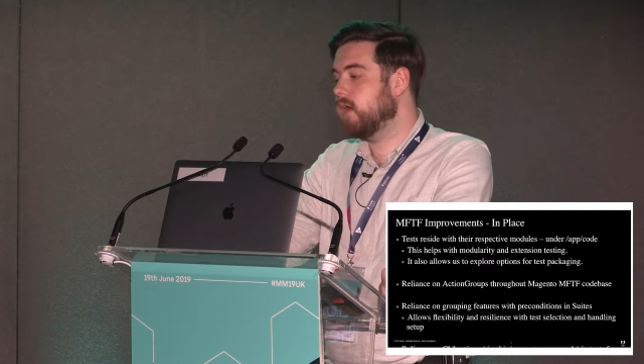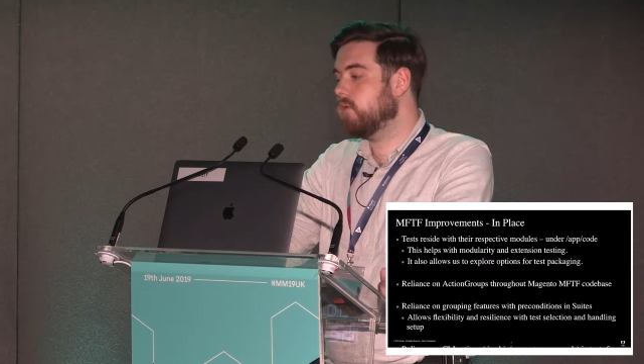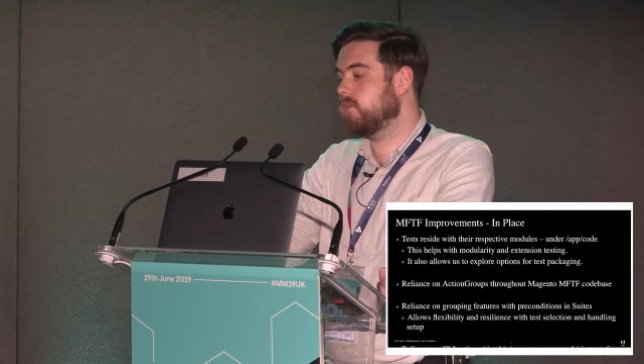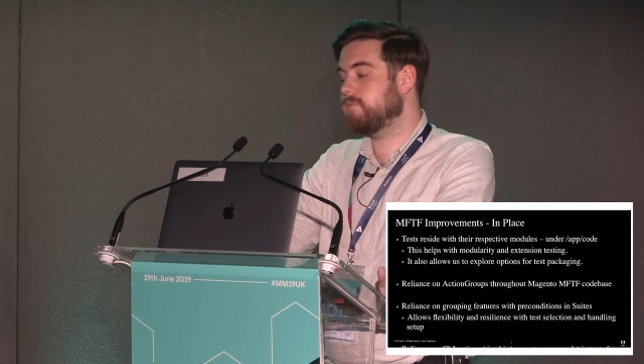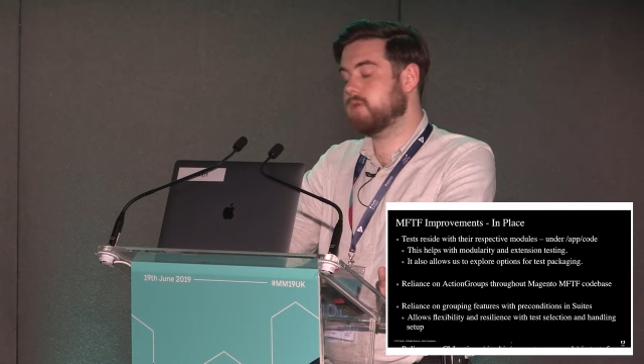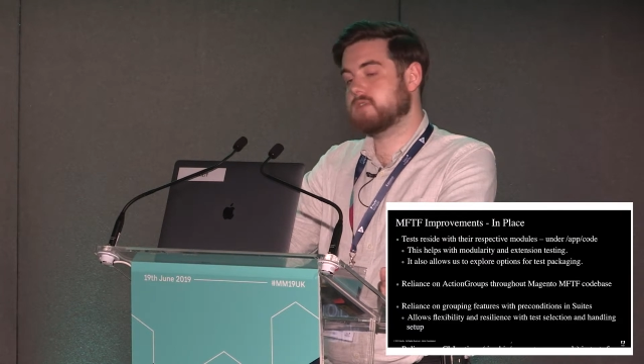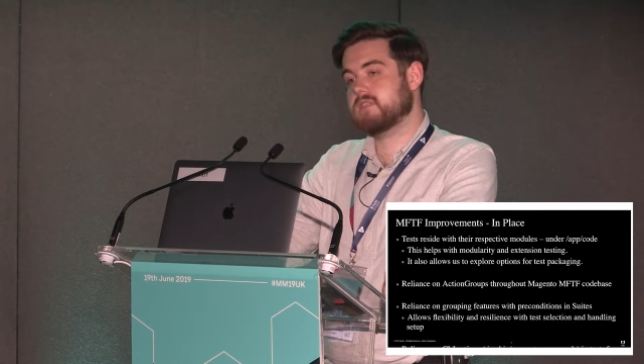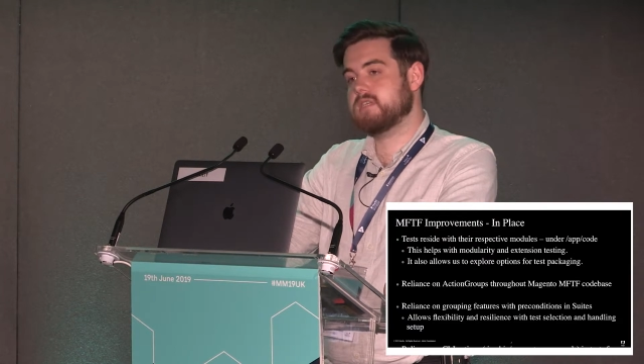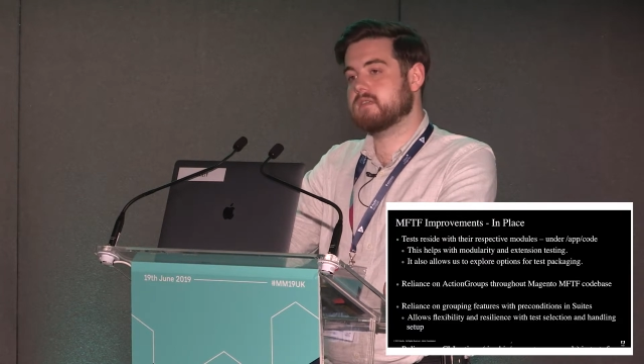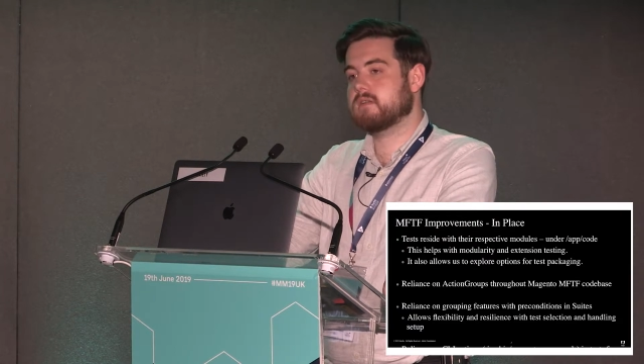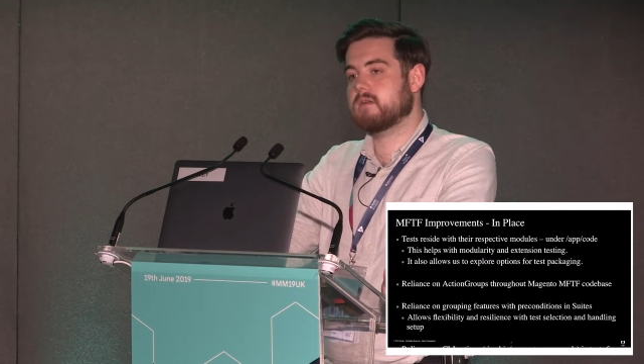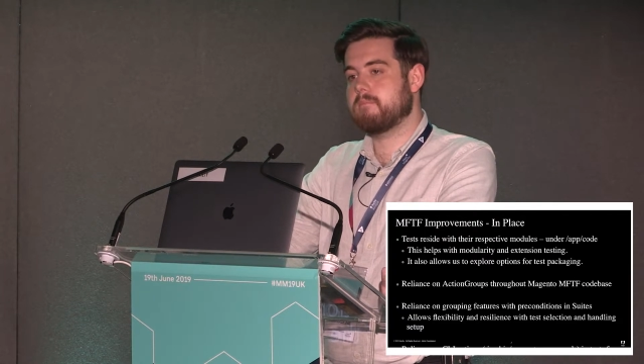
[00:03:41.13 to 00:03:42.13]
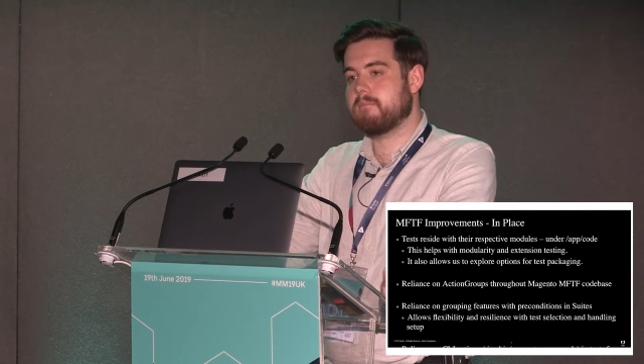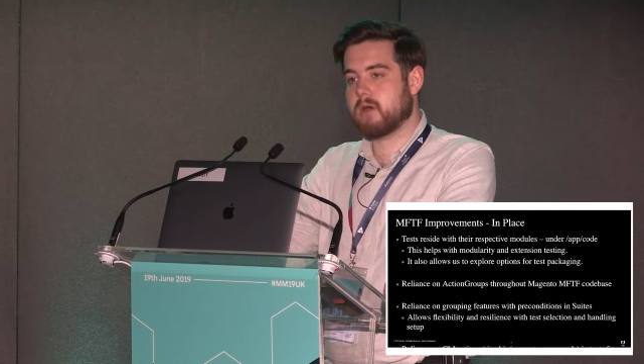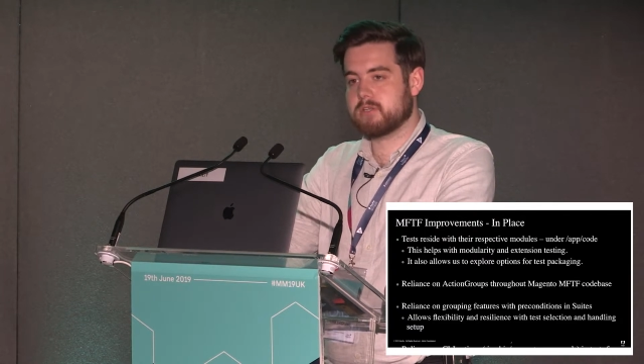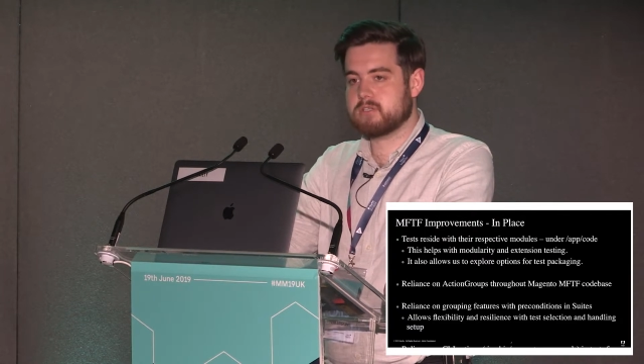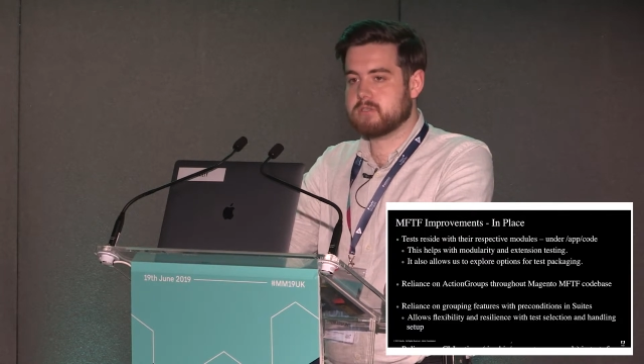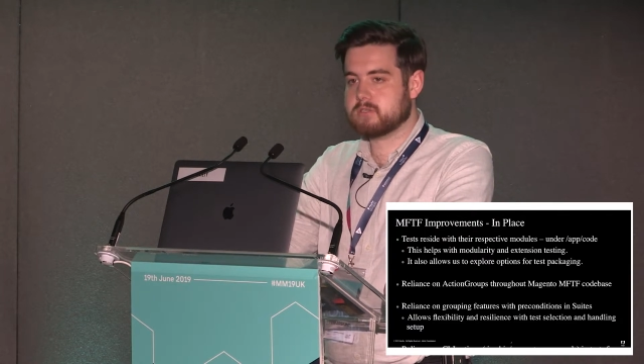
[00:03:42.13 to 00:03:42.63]
We've pushed these under a
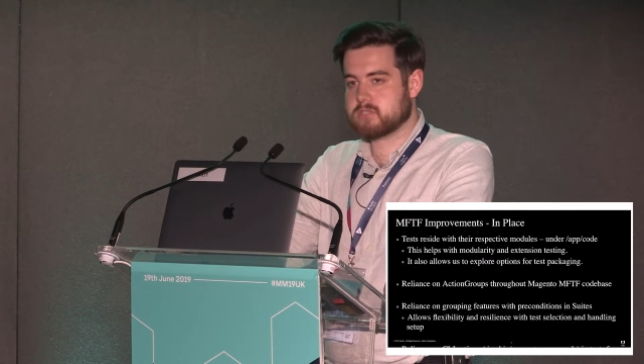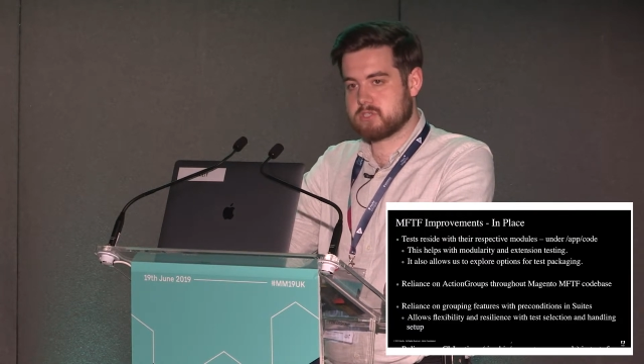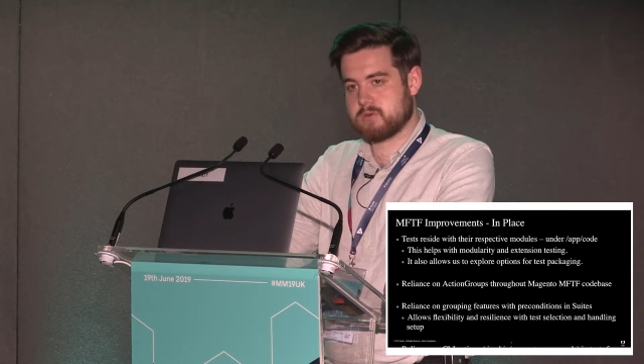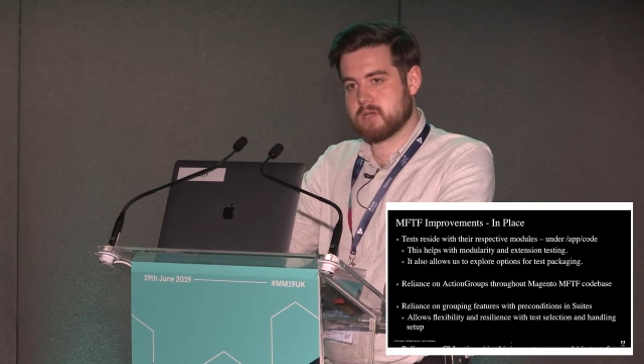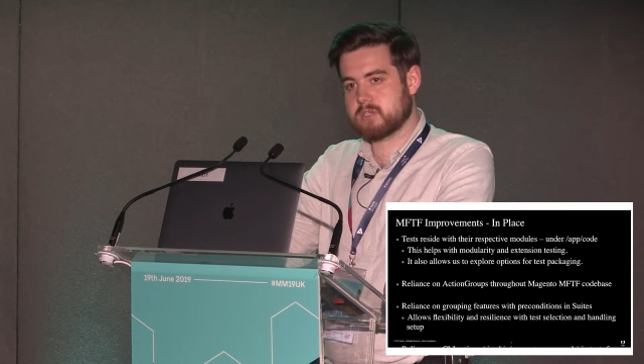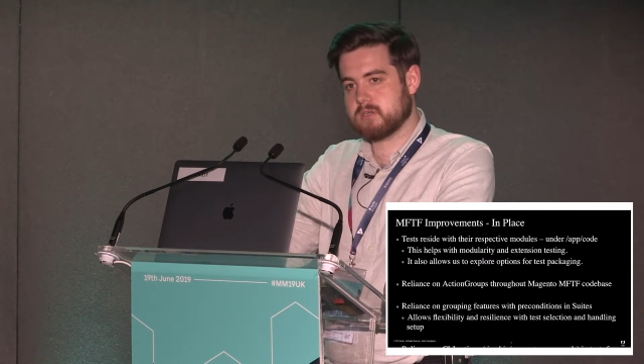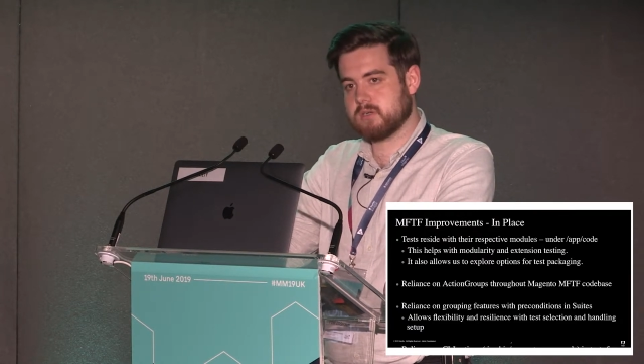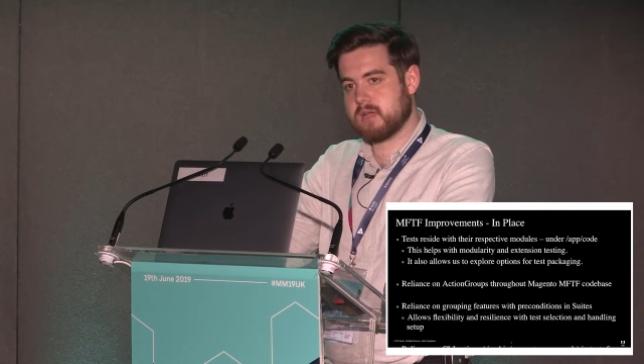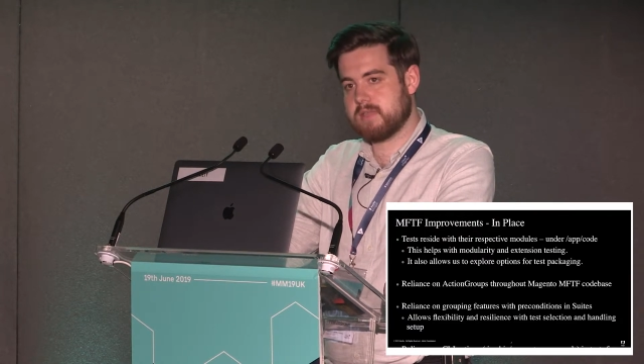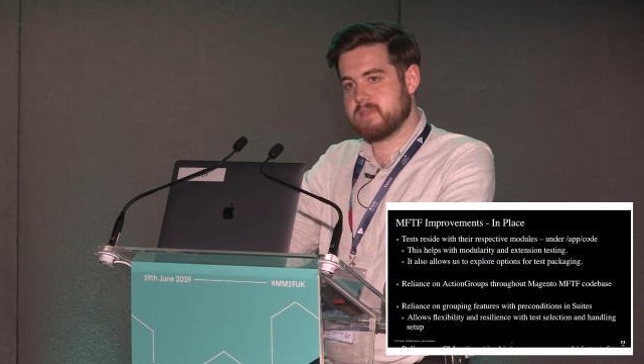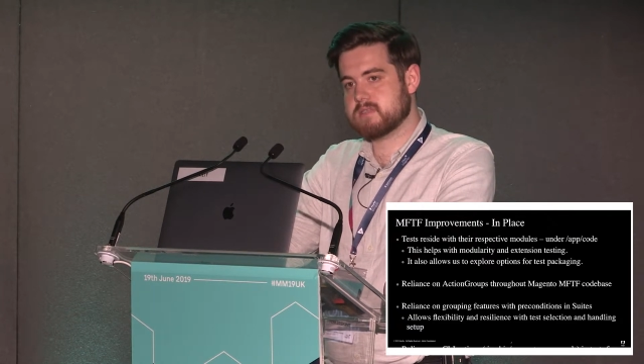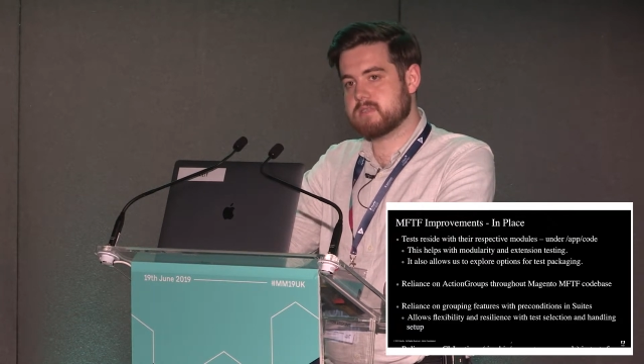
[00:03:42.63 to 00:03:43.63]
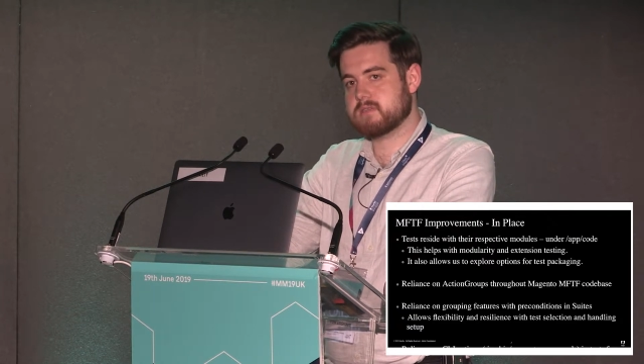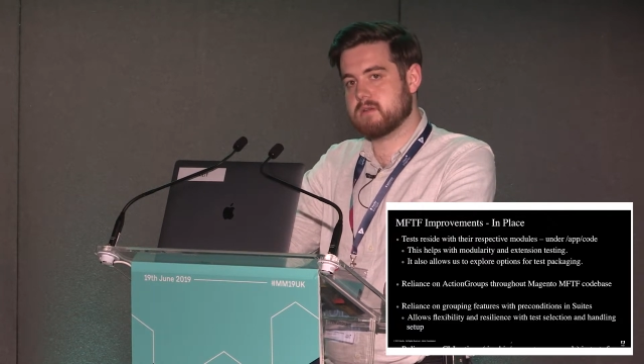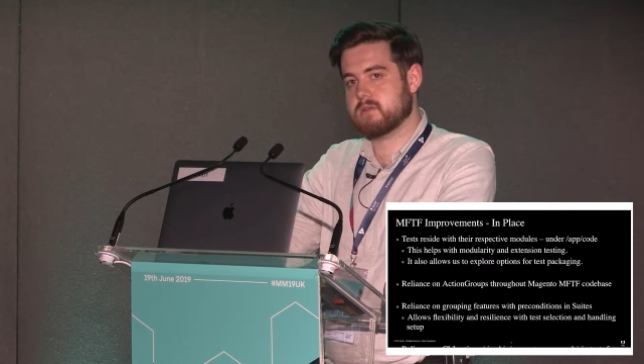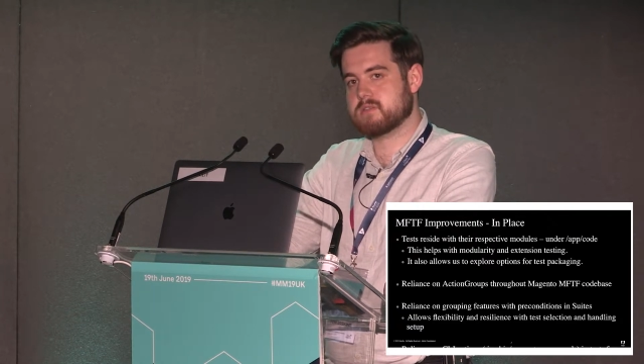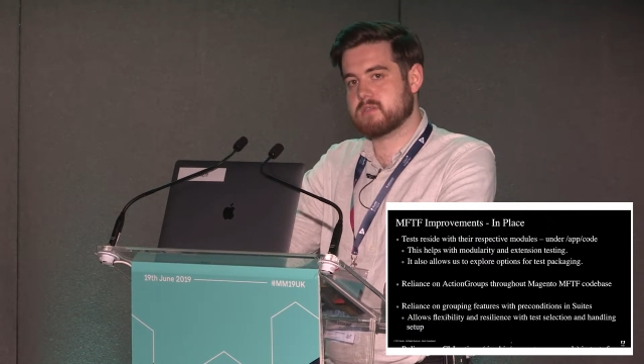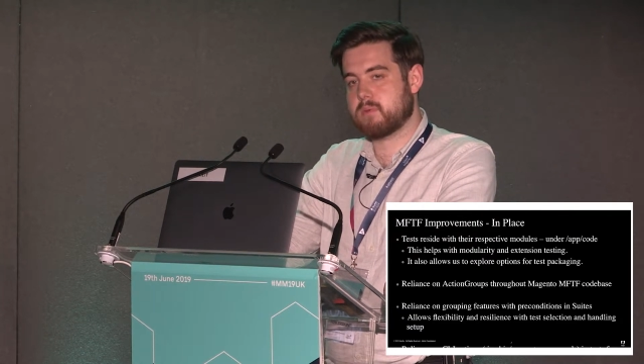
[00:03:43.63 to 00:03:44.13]
modular structure, and this is going
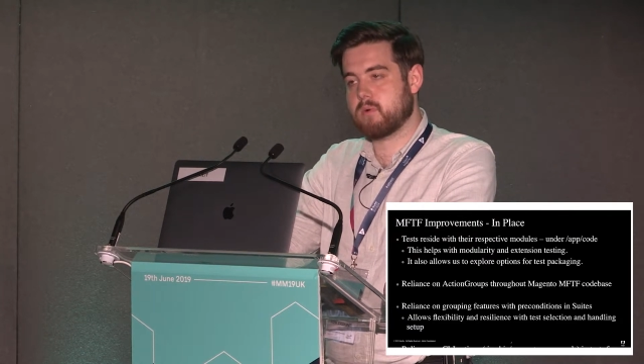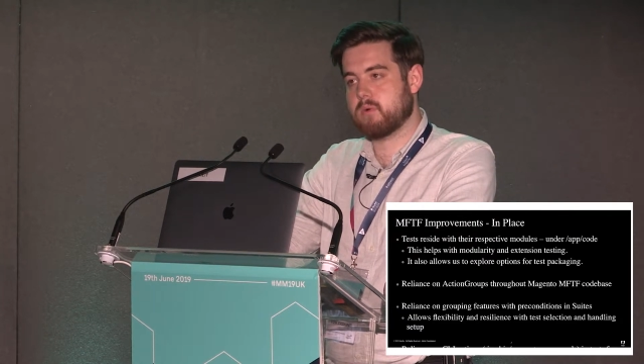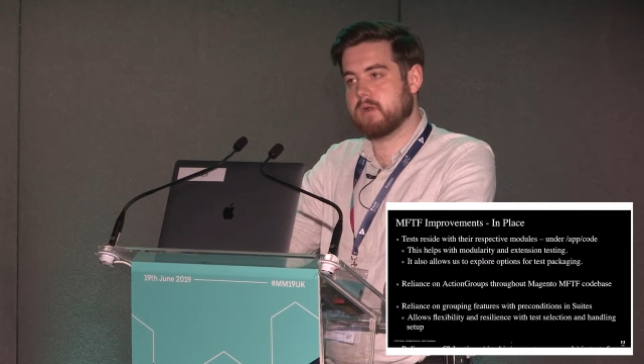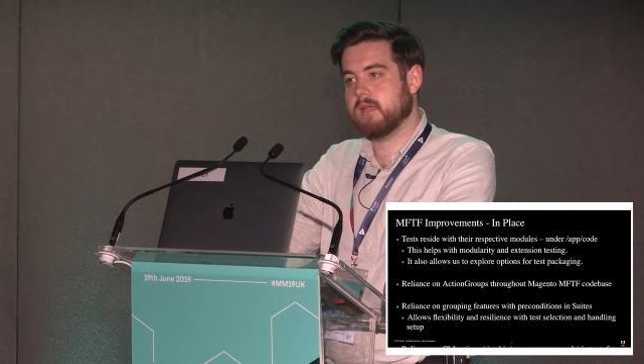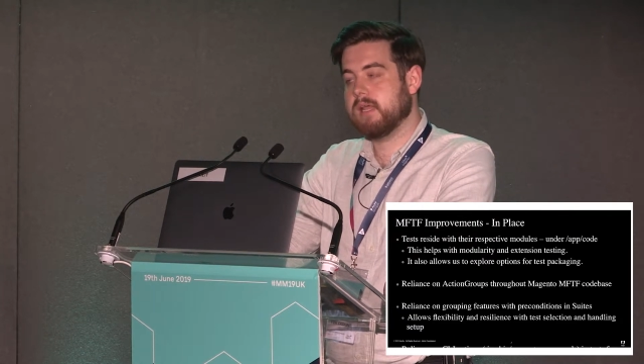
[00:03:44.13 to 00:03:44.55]
to support